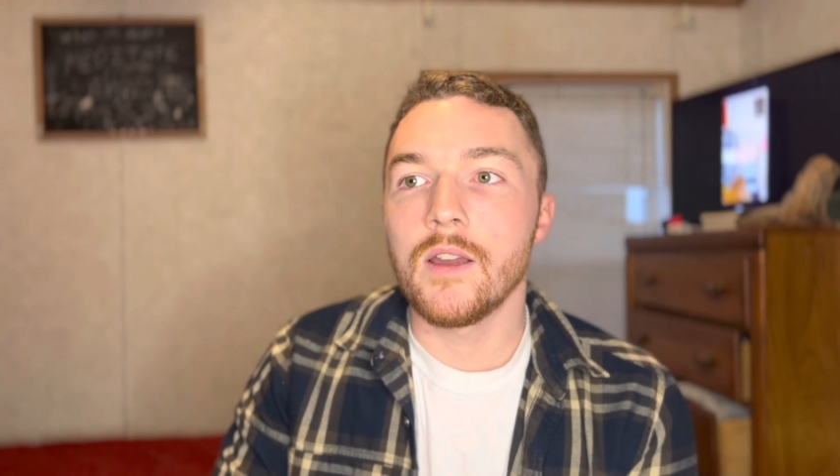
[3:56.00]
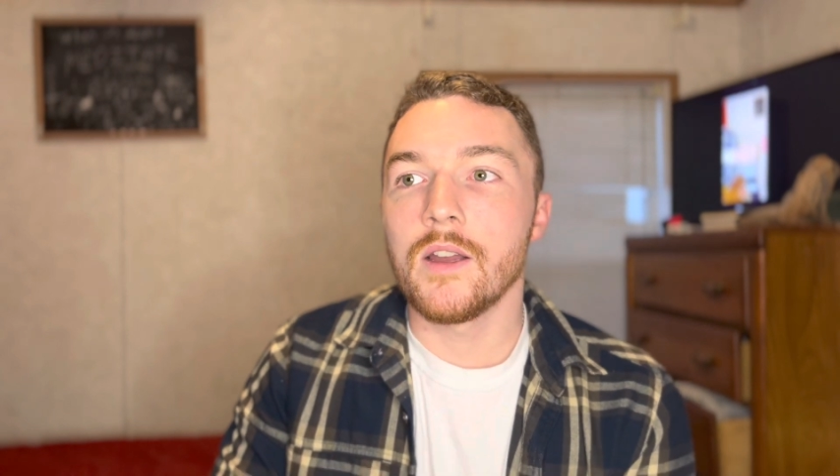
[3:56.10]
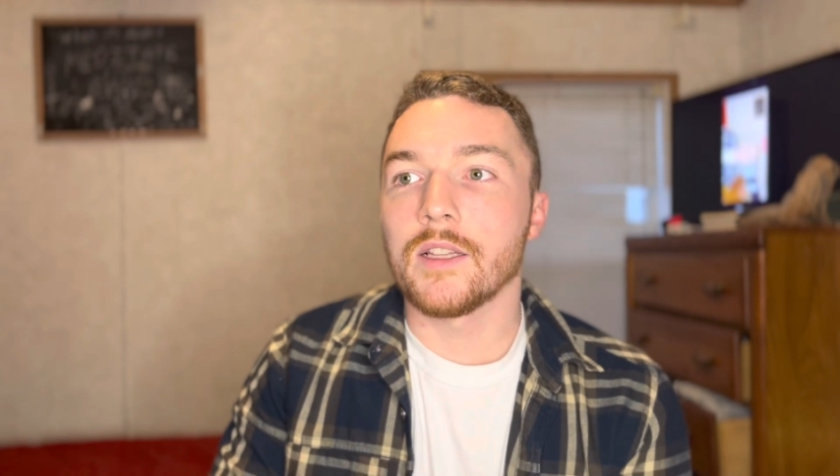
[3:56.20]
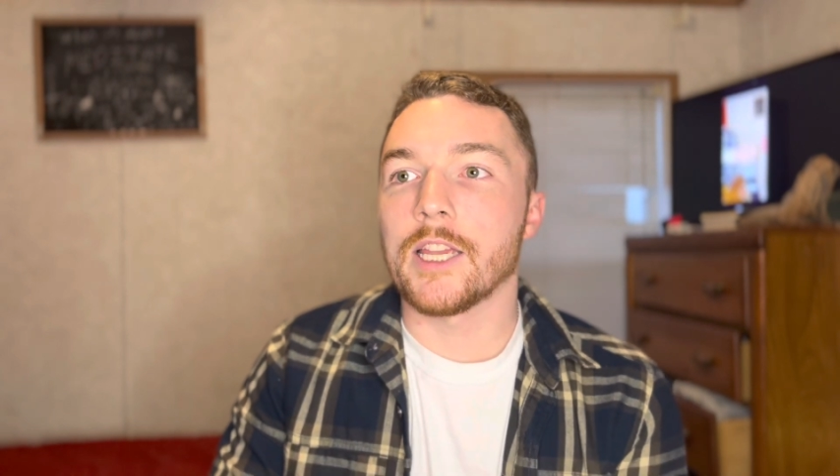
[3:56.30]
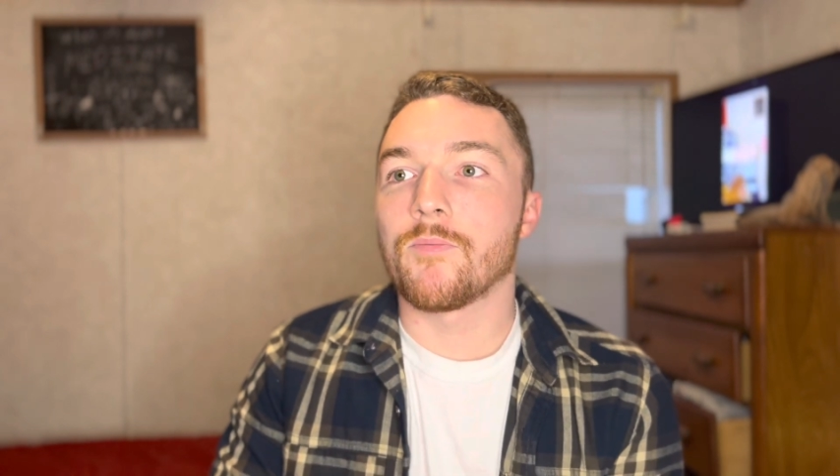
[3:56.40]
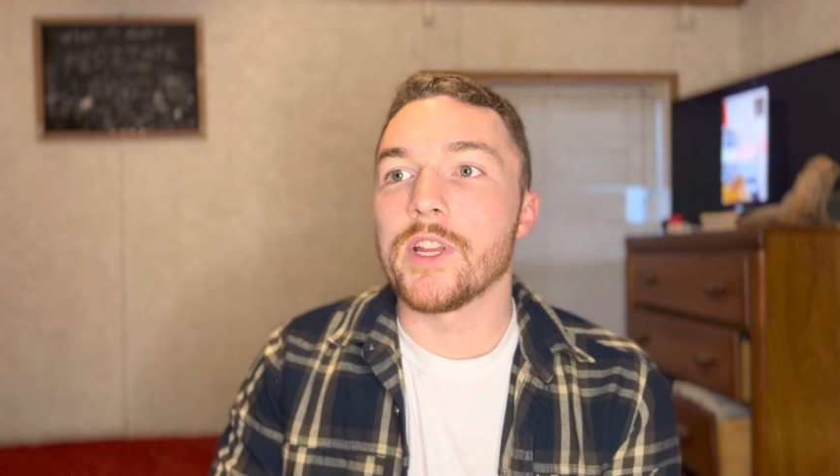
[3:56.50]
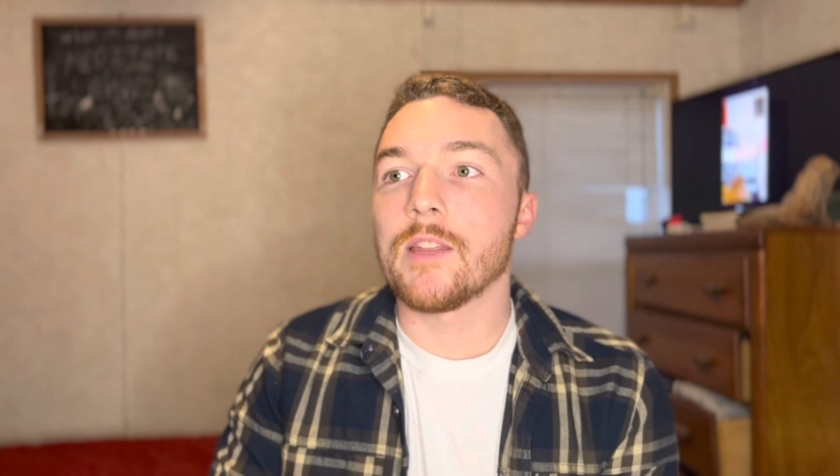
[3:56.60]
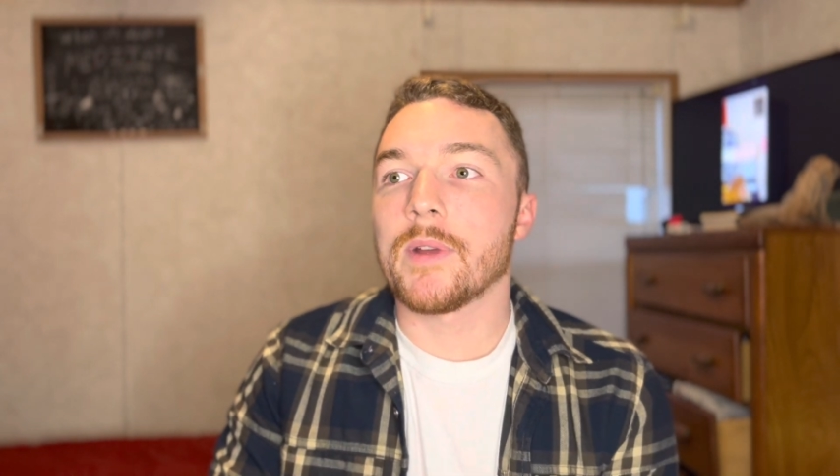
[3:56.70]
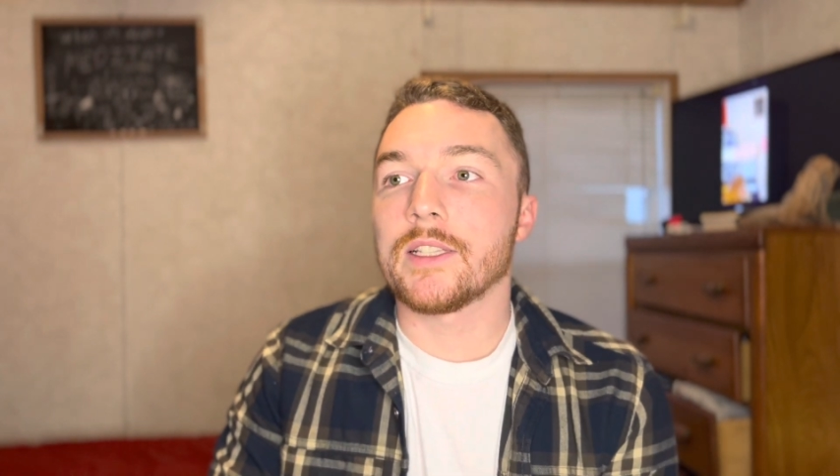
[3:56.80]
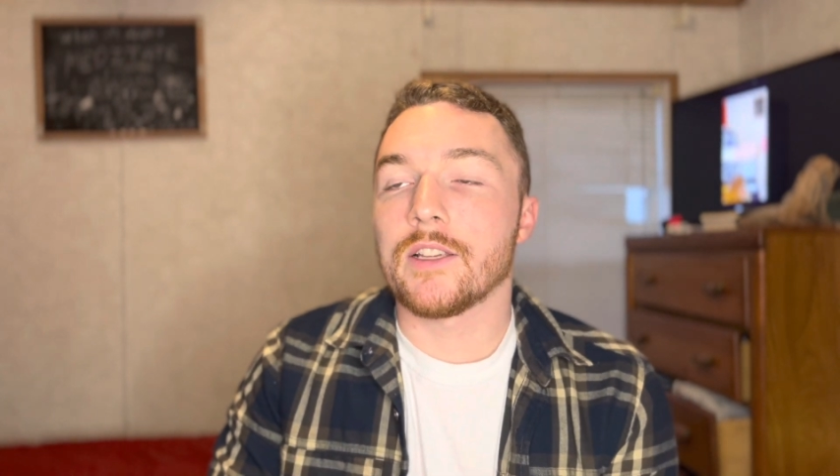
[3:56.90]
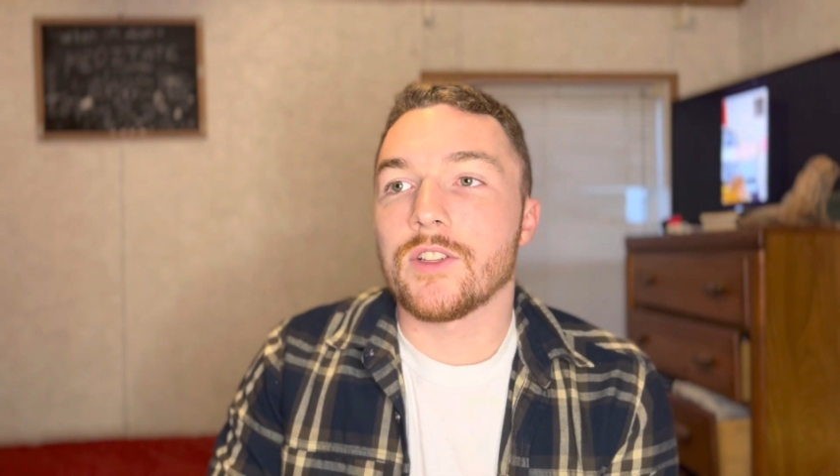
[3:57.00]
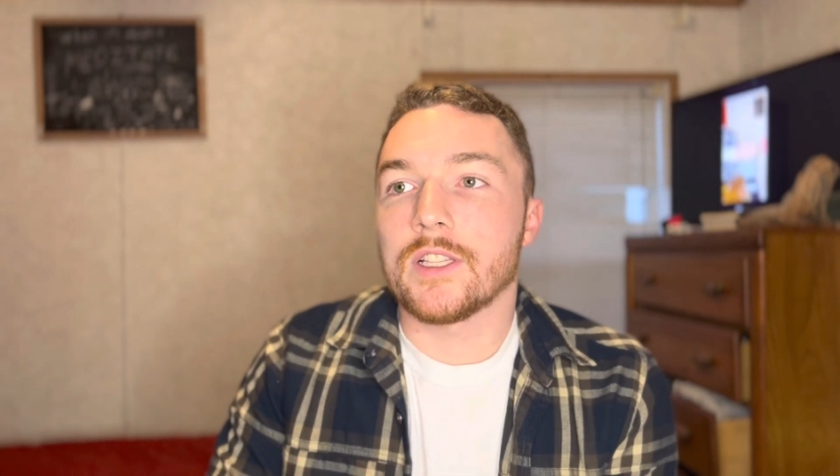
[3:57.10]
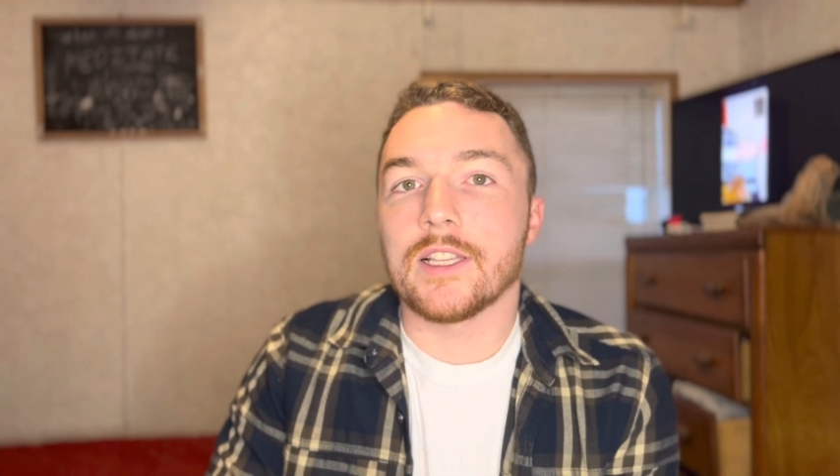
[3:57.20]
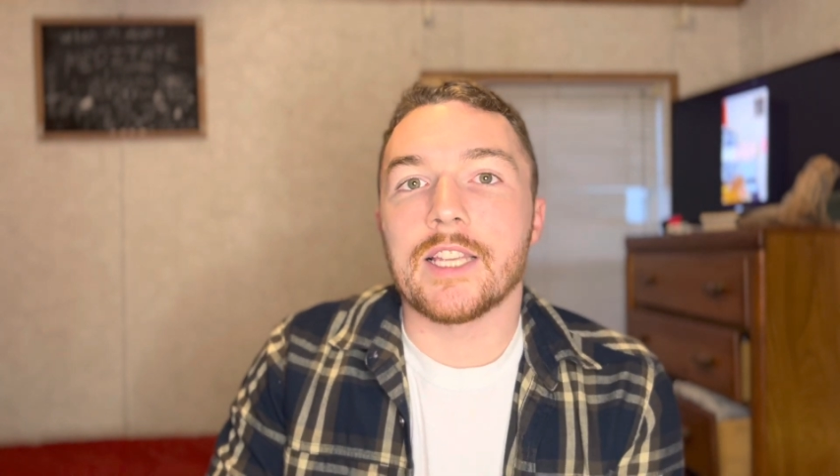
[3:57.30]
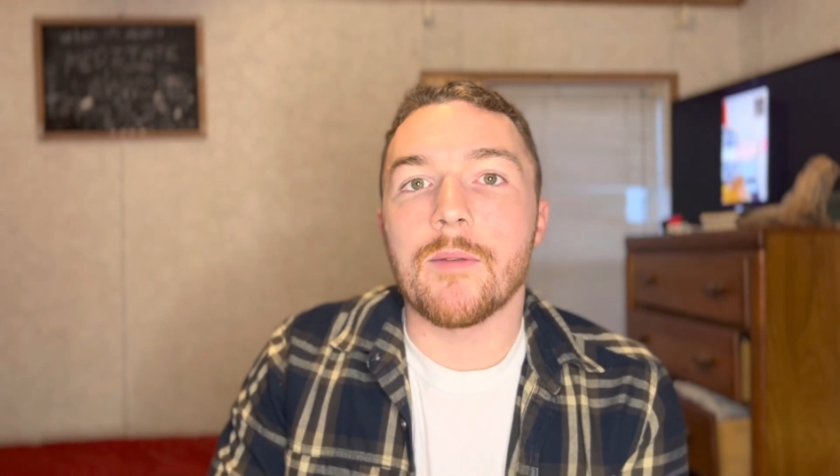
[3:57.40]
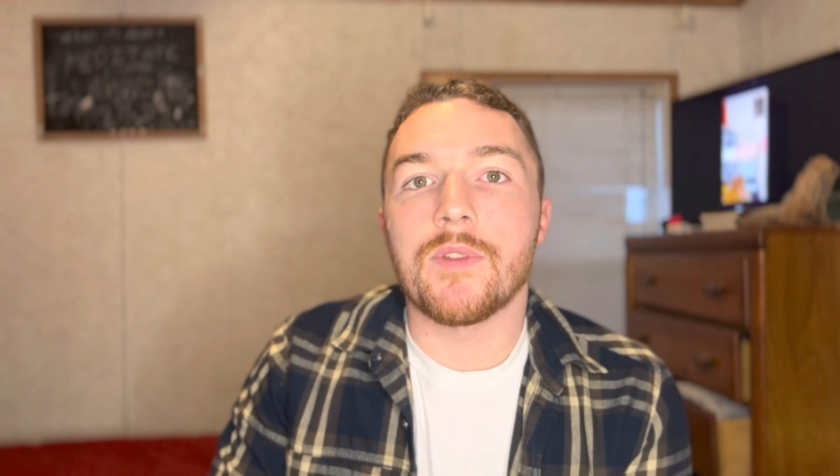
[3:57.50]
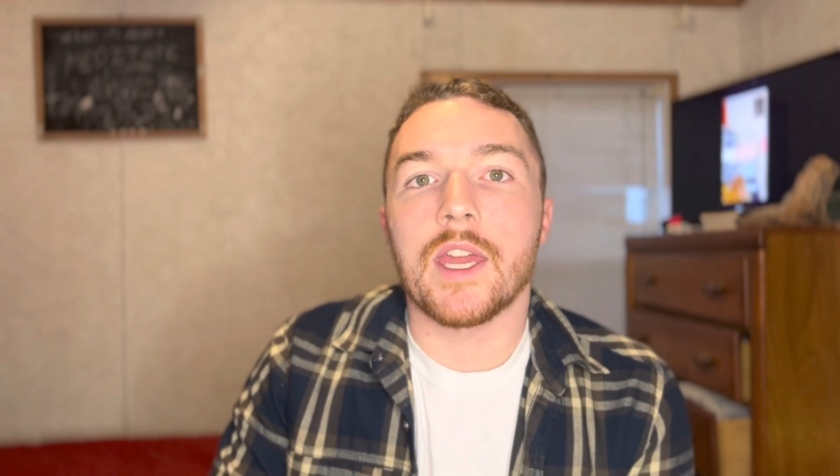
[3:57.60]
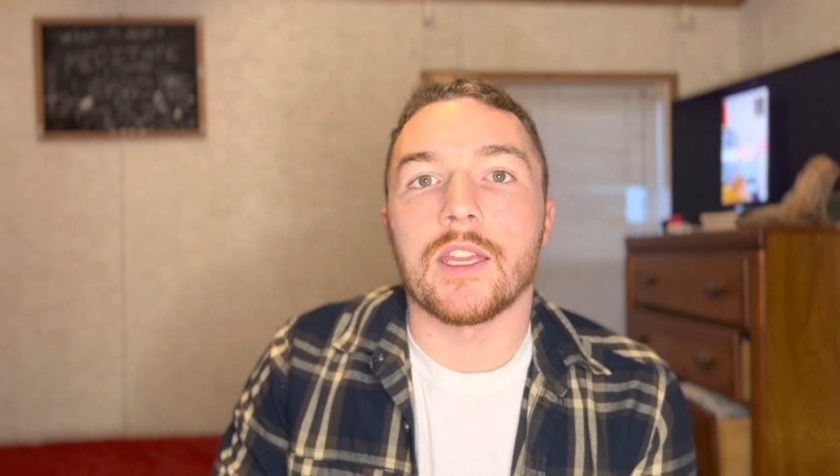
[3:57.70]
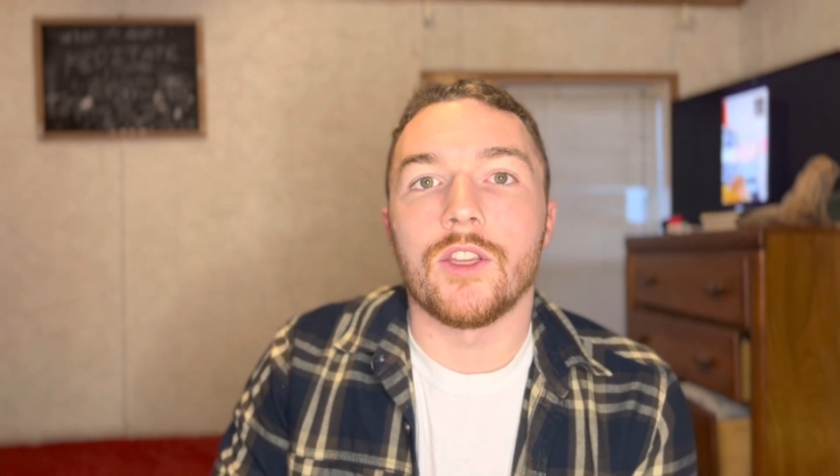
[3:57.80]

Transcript: like, breathing meditation is the same thing.